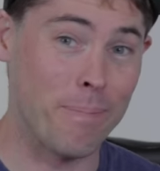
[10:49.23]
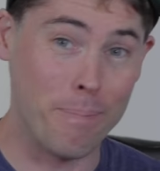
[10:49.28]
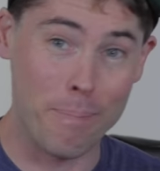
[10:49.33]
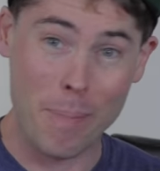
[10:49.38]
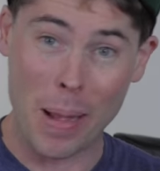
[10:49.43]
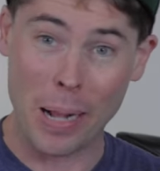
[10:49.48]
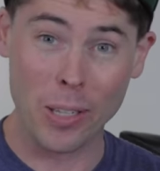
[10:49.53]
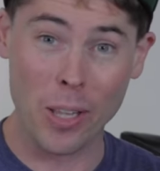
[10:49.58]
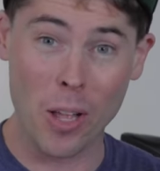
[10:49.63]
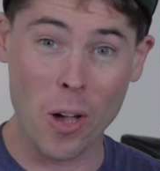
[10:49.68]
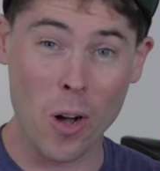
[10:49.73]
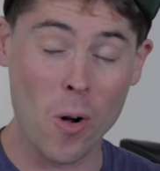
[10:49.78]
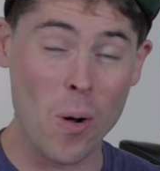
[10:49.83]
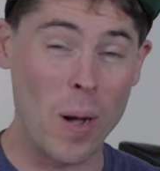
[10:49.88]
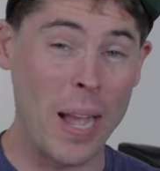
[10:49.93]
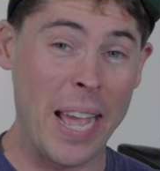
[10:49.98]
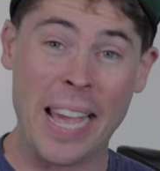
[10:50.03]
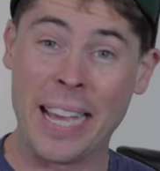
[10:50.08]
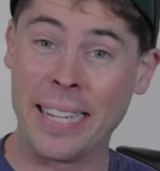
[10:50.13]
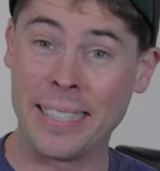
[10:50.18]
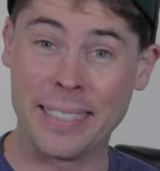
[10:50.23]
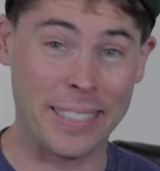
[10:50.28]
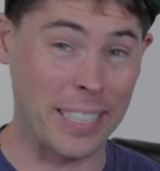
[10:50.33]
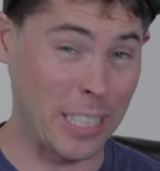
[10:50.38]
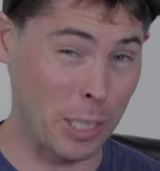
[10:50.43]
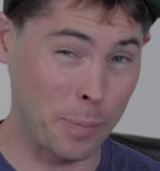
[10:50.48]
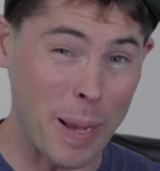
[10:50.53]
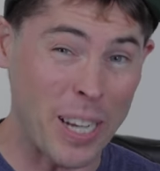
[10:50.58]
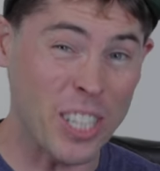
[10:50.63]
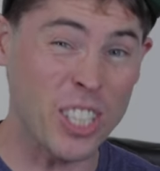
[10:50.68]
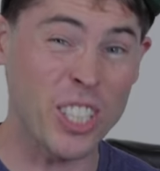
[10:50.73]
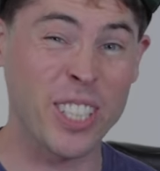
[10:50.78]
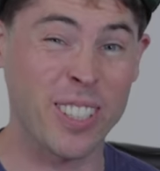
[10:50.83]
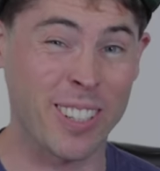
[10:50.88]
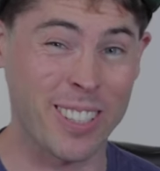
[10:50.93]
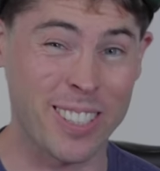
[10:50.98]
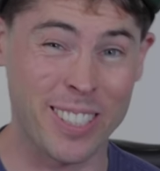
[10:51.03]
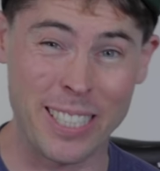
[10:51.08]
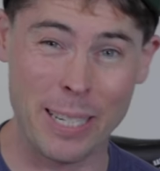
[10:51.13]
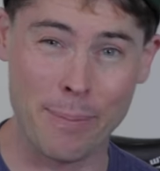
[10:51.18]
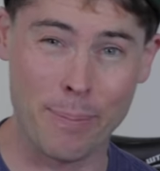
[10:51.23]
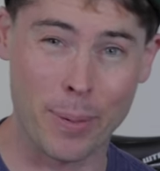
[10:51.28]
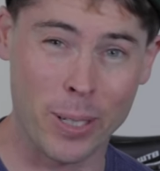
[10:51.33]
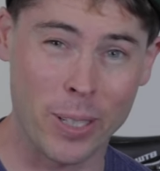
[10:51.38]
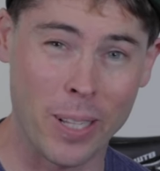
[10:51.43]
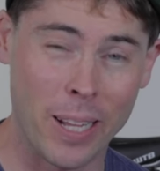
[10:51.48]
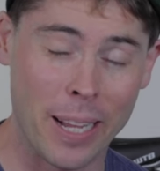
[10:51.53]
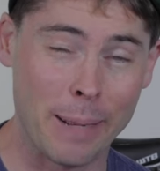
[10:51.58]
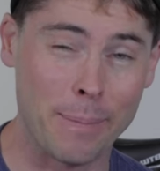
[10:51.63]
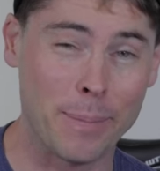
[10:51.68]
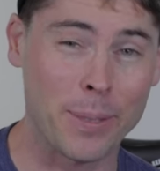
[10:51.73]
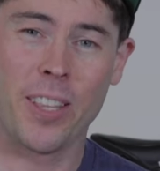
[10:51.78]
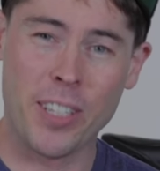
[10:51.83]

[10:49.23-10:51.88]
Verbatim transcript: mellow and especially on steeper climb.